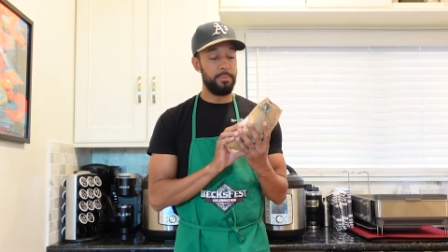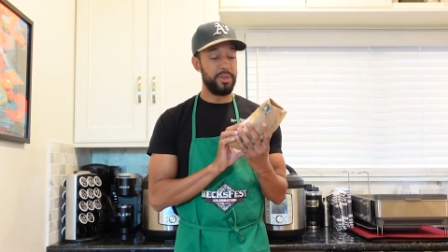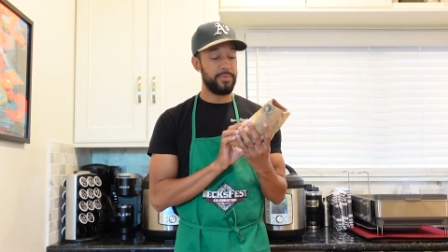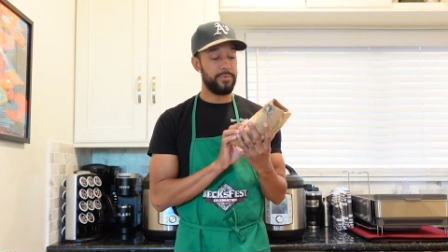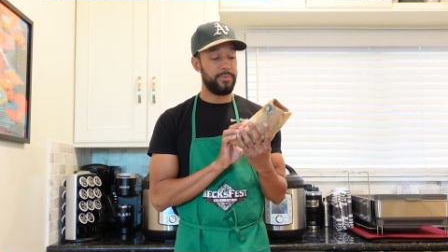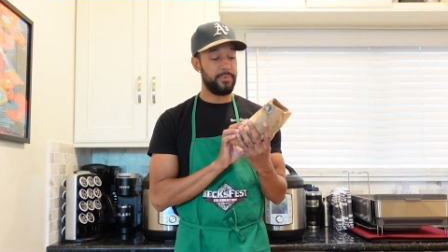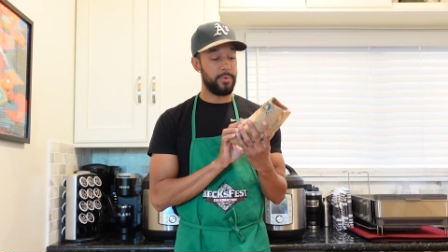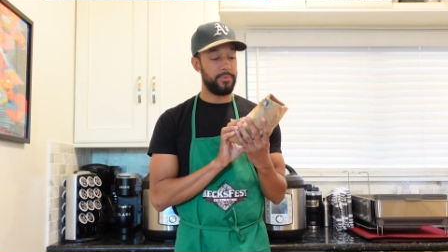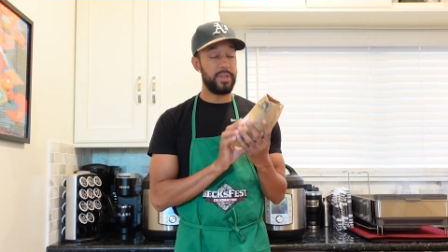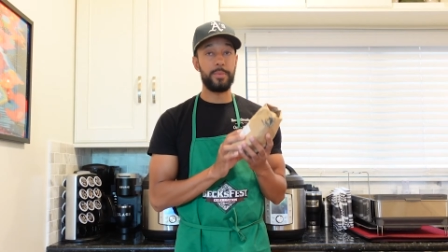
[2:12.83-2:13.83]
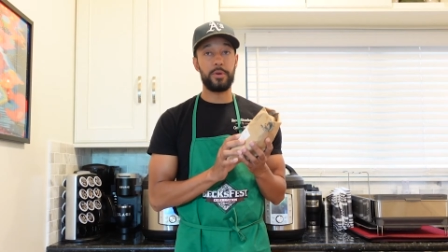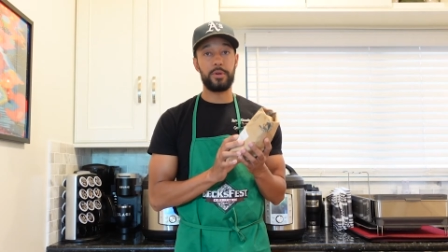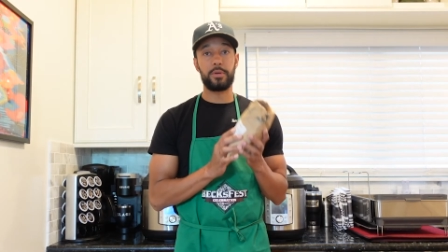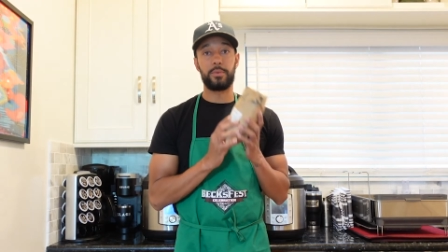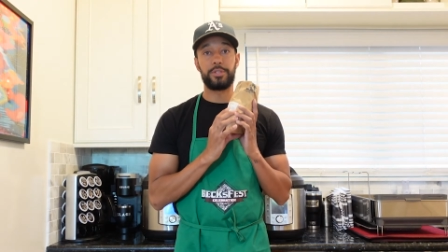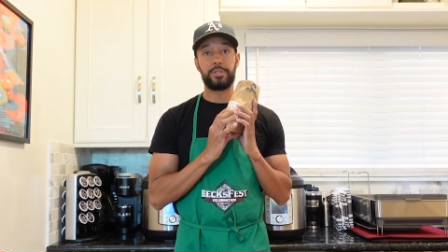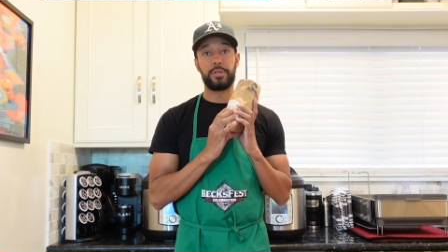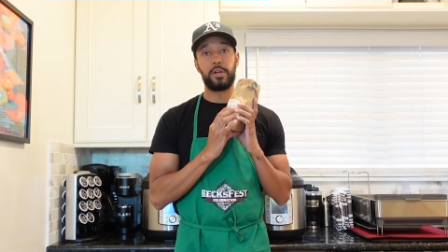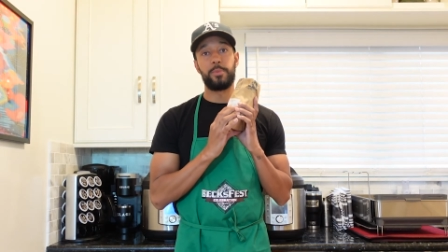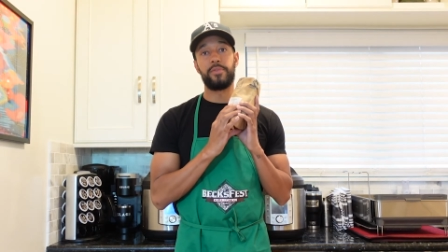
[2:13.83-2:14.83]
beef femur, which is going to